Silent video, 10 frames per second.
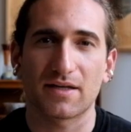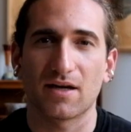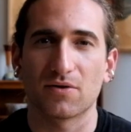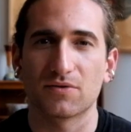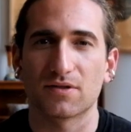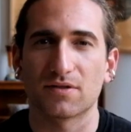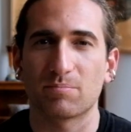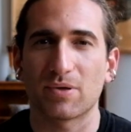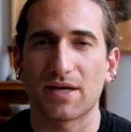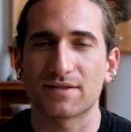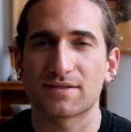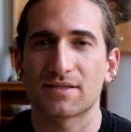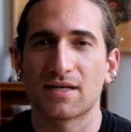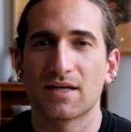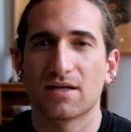how the
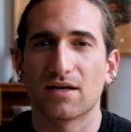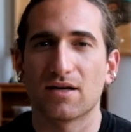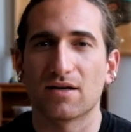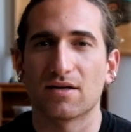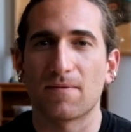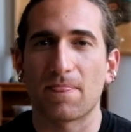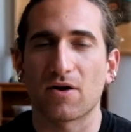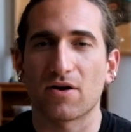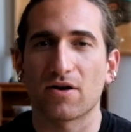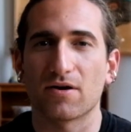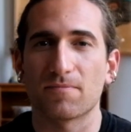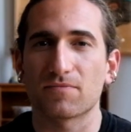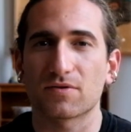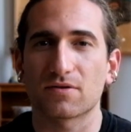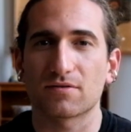pants are
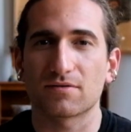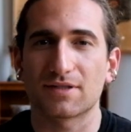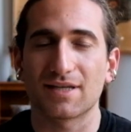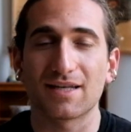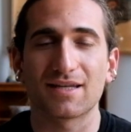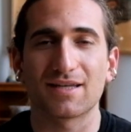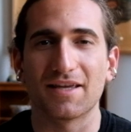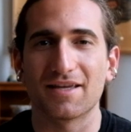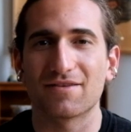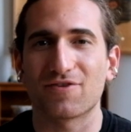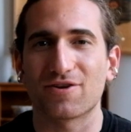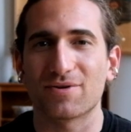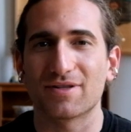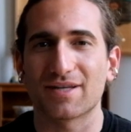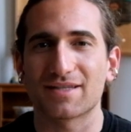getting in
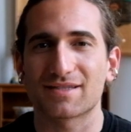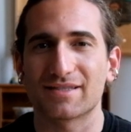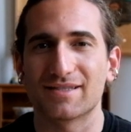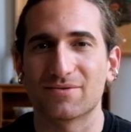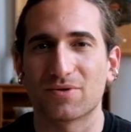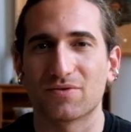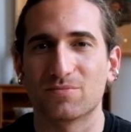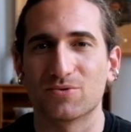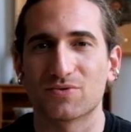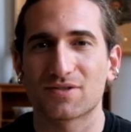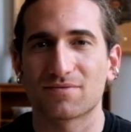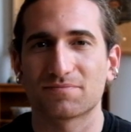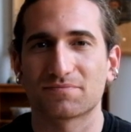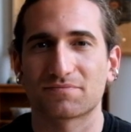very nicely with the boots.